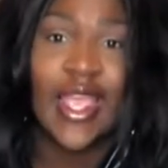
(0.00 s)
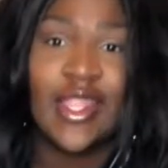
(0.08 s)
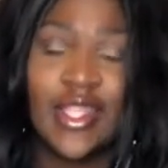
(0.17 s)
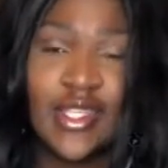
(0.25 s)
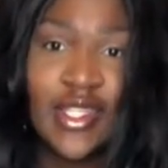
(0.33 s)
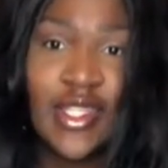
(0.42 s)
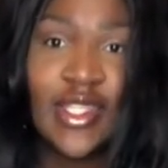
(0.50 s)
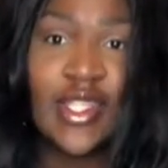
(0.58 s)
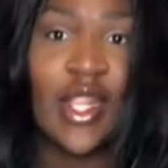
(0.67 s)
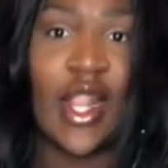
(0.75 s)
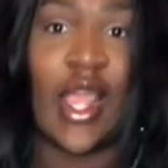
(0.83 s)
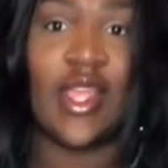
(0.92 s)
This is
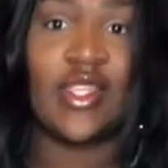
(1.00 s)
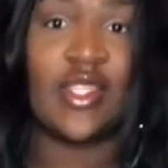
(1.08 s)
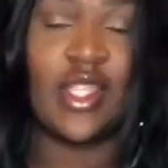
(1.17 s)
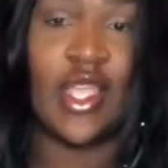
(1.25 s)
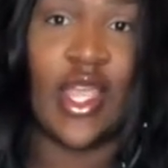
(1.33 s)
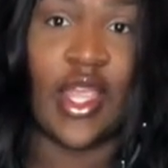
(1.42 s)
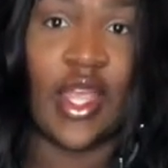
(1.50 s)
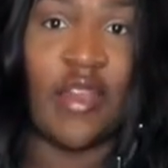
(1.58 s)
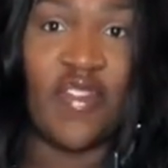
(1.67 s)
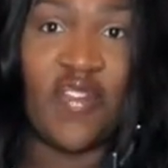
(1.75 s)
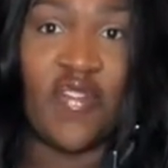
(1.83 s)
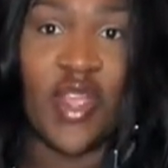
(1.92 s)
the last thing I got
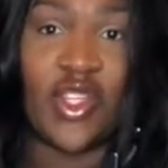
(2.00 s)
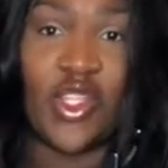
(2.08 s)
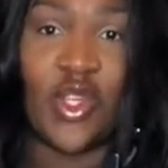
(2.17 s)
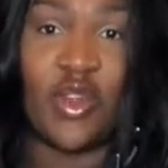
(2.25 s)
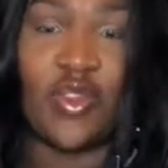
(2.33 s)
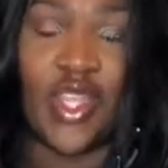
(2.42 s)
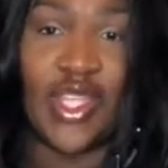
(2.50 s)
from Fashion Nova.